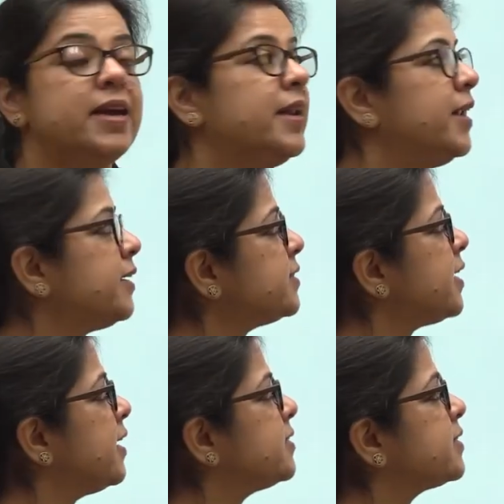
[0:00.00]
Let us
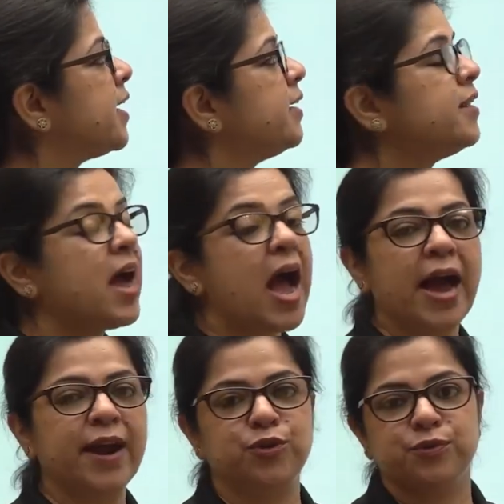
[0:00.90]
understand
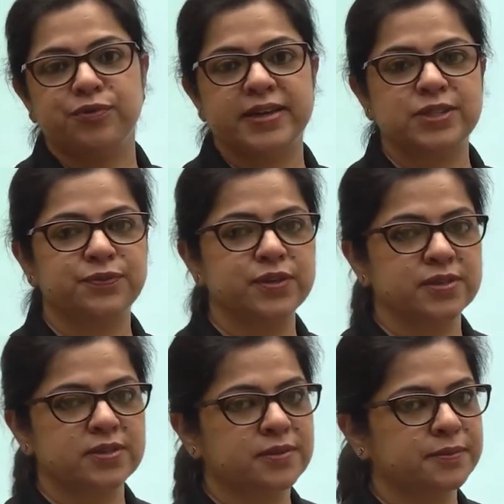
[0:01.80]
hydrophytes
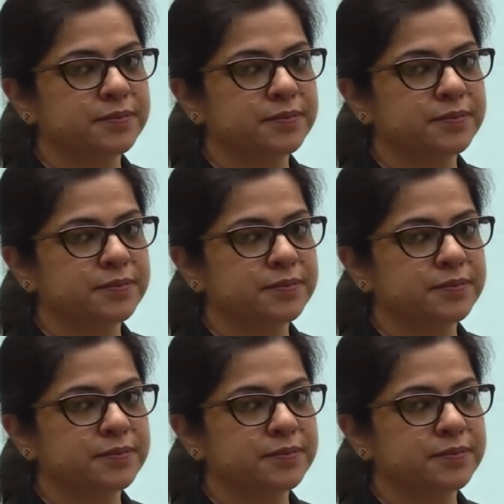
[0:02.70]
first.